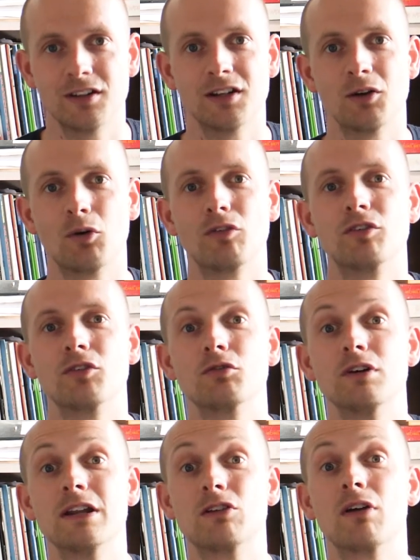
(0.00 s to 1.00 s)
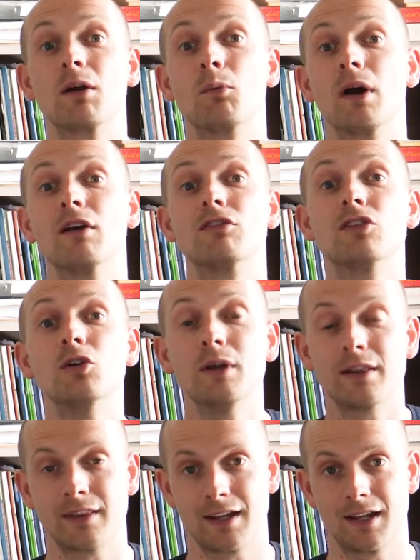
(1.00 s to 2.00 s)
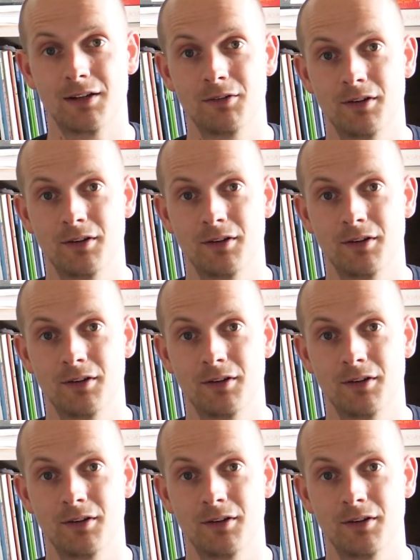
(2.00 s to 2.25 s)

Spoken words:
offers a really great way of doing that.